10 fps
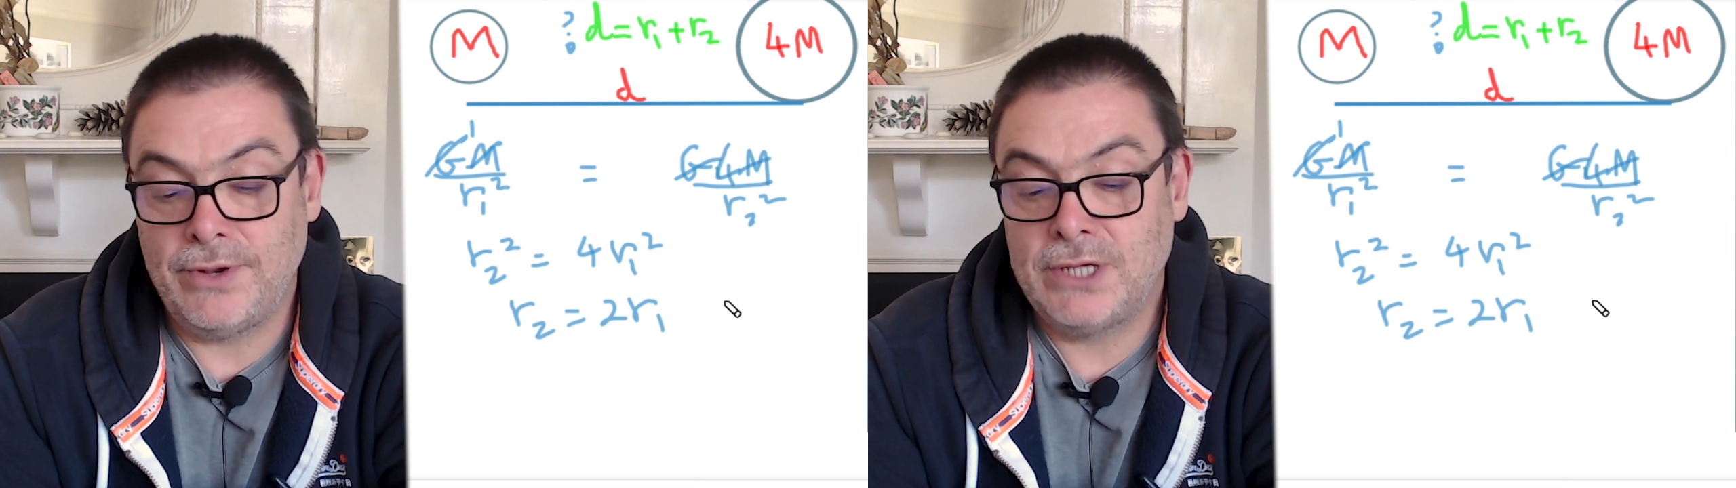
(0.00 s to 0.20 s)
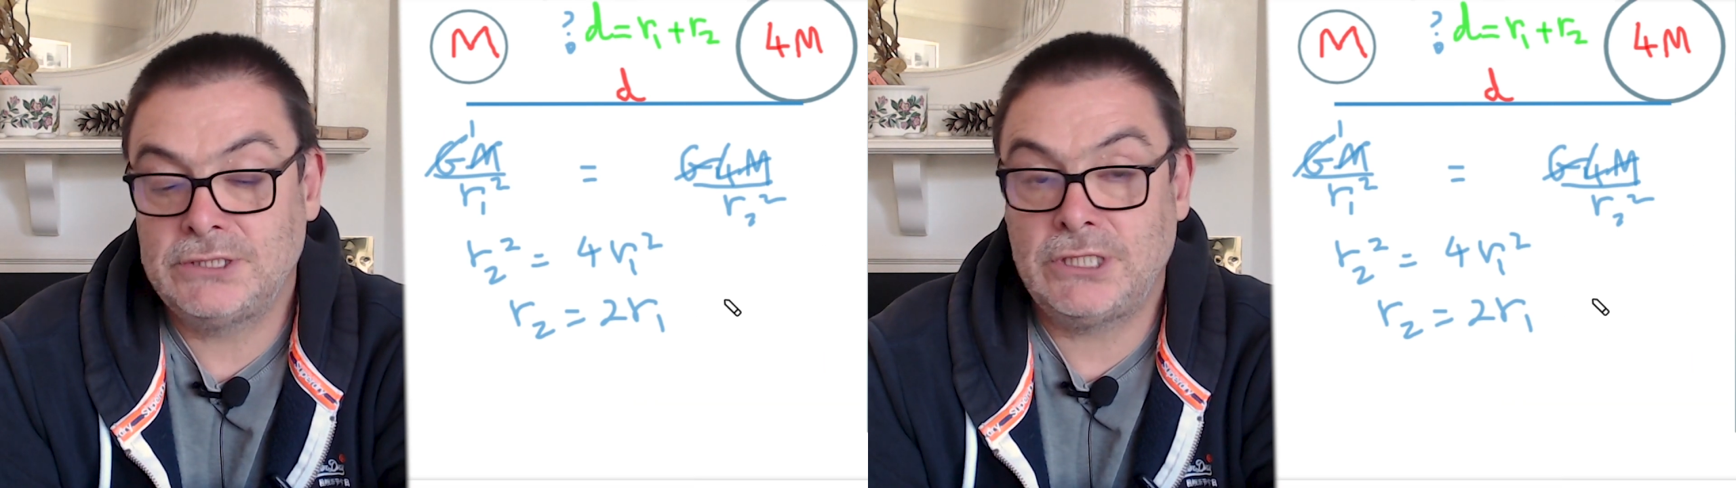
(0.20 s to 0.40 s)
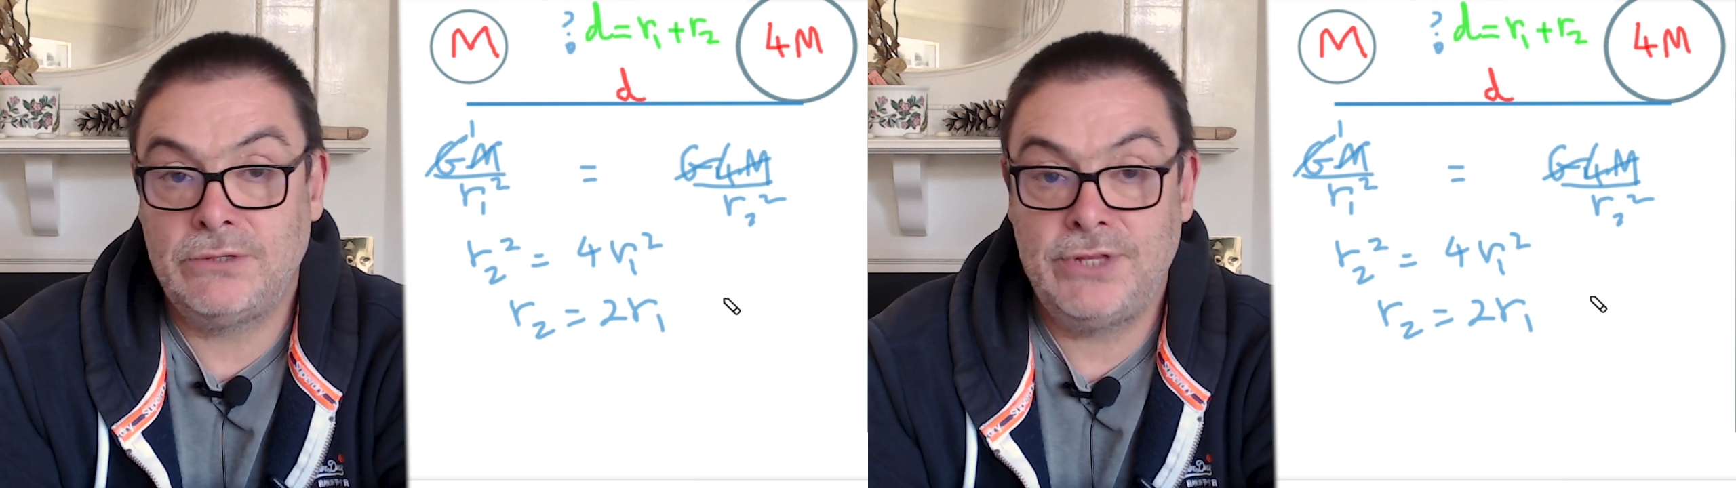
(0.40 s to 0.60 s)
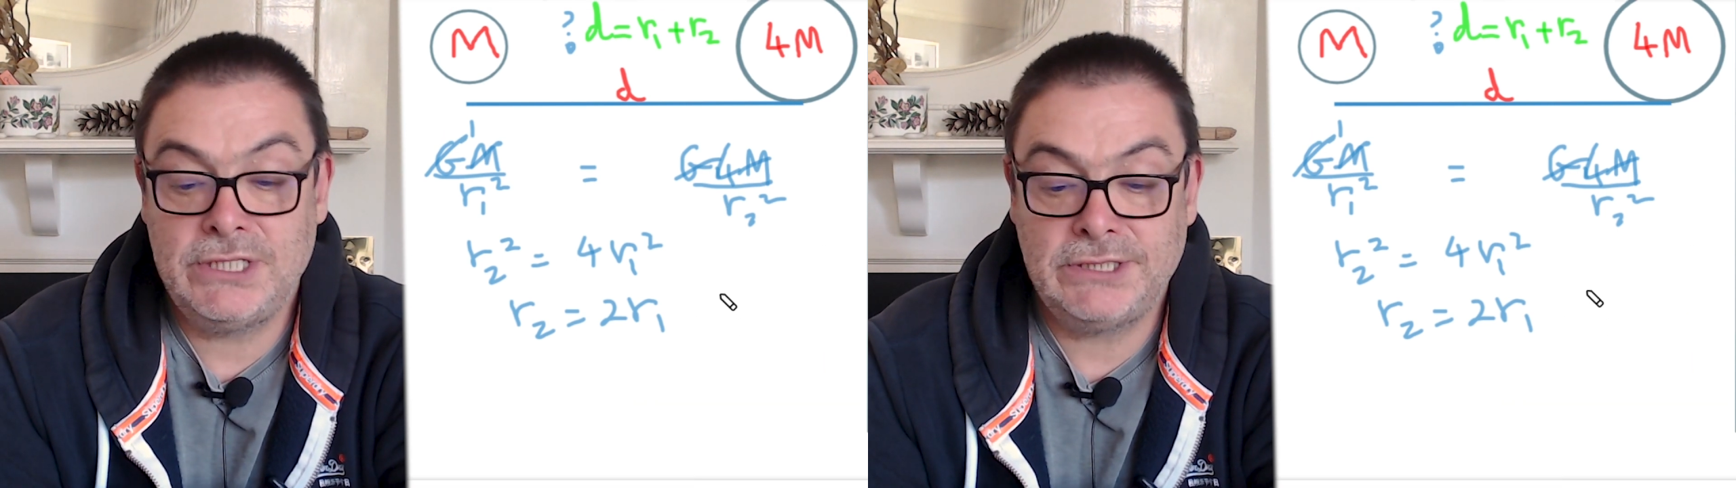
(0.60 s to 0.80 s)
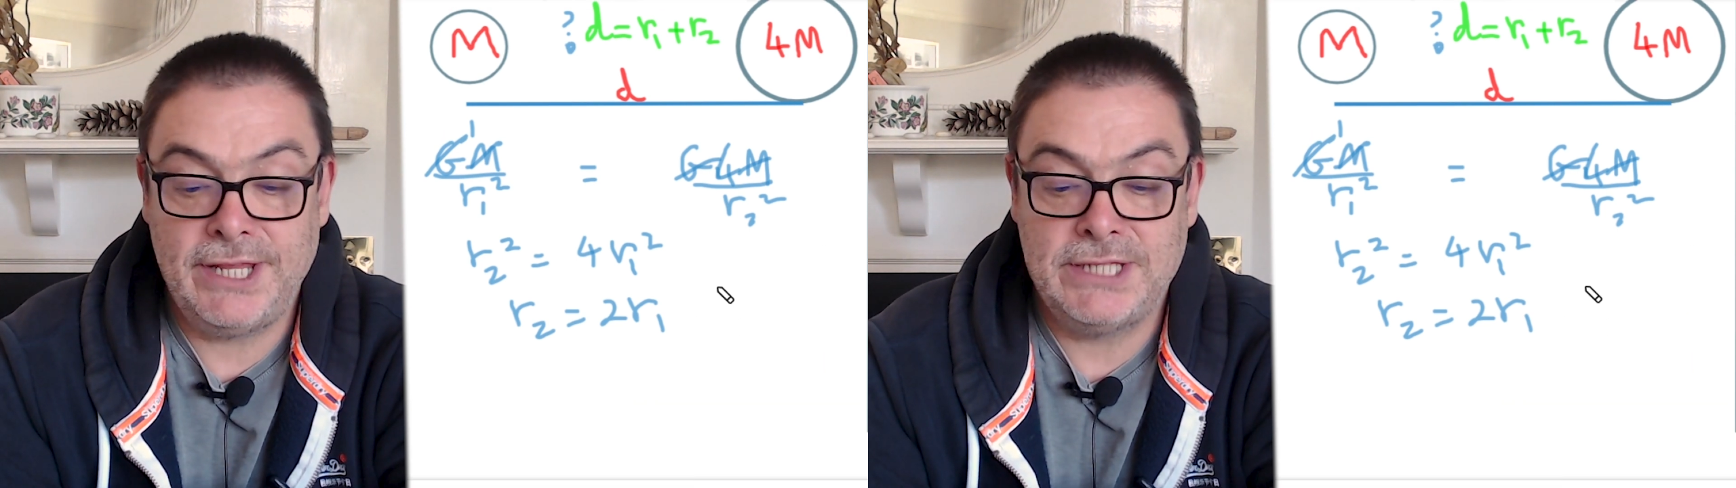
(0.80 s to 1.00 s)
and so this
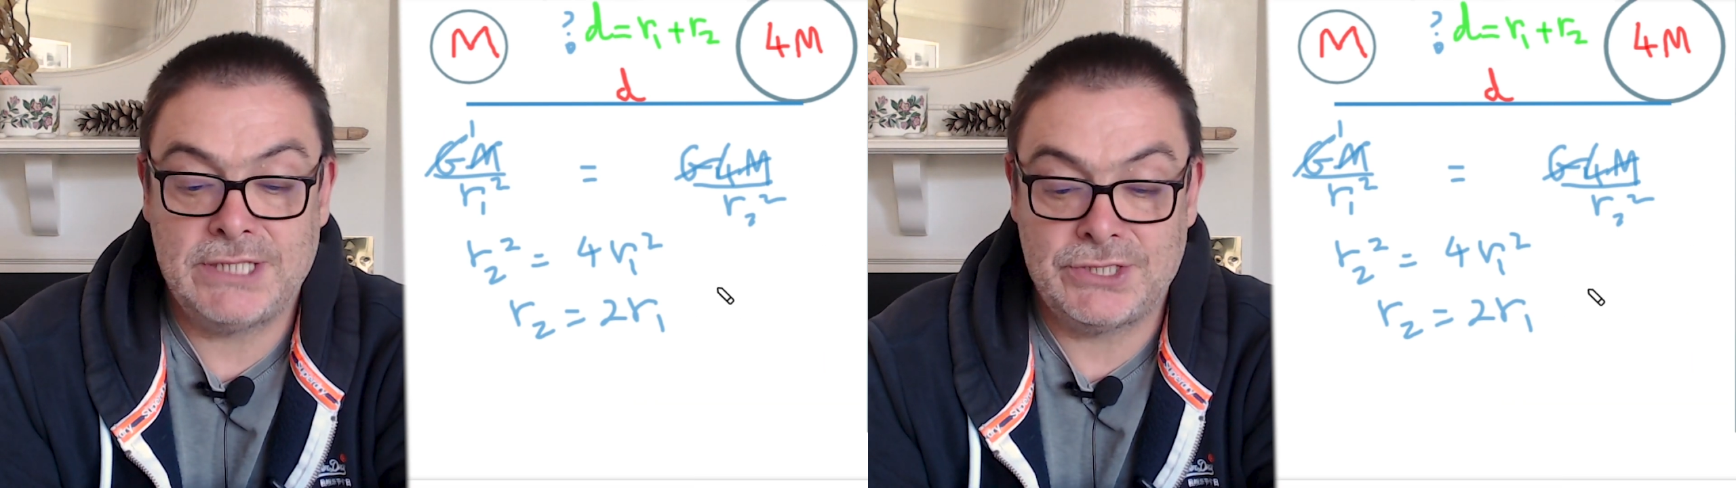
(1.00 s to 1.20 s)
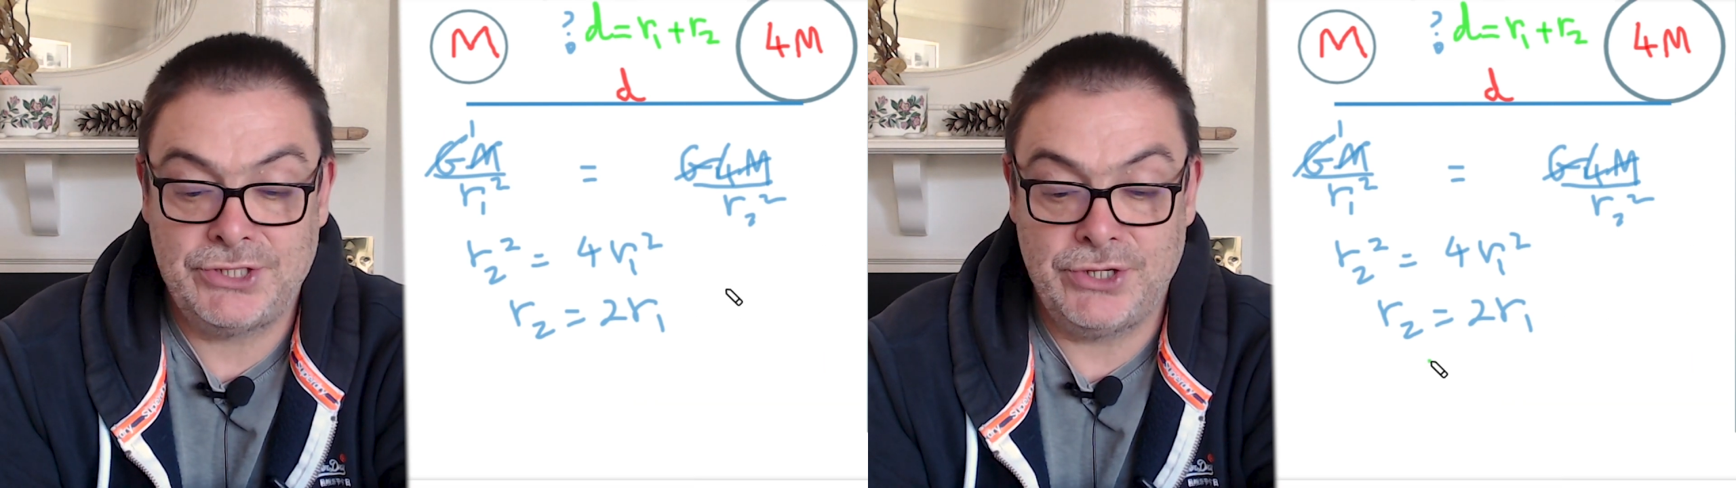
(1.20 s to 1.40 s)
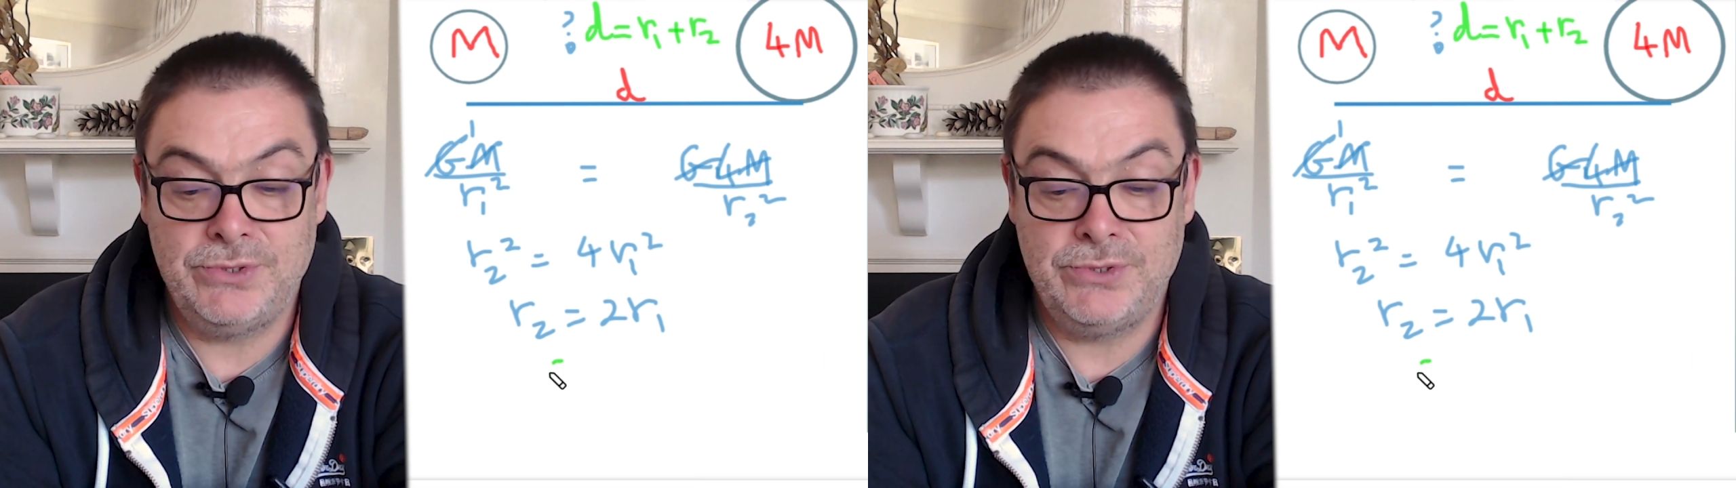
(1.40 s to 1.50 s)
leads us to